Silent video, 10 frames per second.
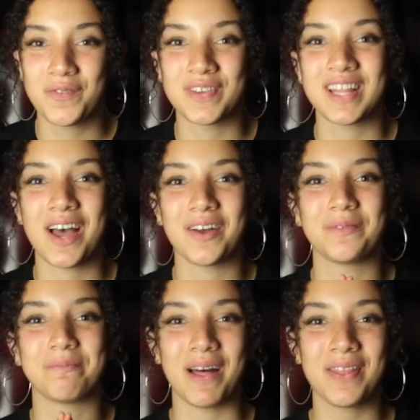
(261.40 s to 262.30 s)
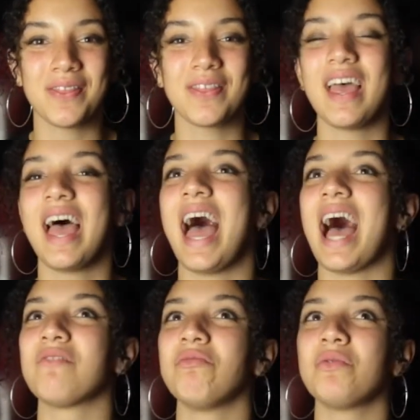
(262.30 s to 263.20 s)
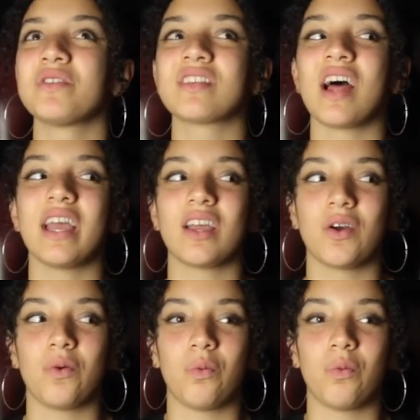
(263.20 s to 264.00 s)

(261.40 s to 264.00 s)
for that month, and we was like,